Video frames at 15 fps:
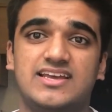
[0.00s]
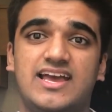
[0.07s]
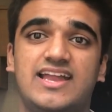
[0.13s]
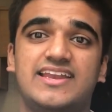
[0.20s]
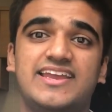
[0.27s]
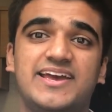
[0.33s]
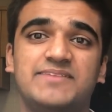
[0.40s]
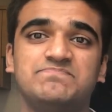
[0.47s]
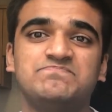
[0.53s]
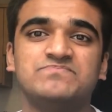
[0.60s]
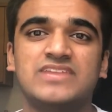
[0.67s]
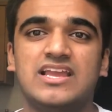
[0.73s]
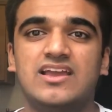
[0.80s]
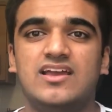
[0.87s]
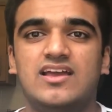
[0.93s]
And yeah.
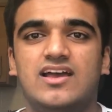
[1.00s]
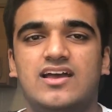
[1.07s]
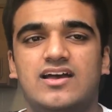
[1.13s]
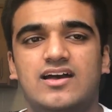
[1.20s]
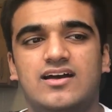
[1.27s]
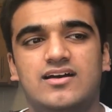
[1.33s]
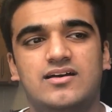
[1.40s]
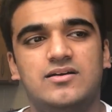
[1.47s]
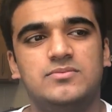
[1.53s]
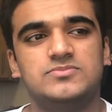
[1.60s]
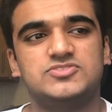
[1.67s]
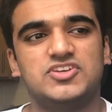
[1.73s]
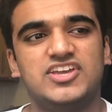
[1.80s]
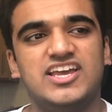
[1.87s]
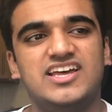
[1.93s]

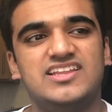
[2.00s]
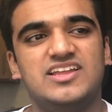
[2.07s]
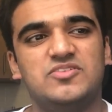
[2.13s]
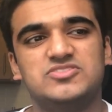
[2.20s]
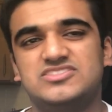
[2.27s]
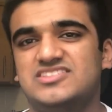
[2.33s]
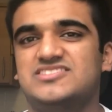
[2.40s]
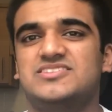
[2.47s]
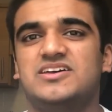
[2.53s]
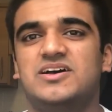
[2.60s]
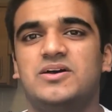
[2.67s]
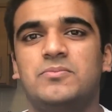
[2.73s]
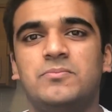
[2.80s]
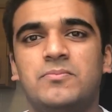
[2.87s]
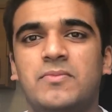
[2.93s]
So yeah, that was just
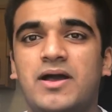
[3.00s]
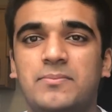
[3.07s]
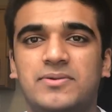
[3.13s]
my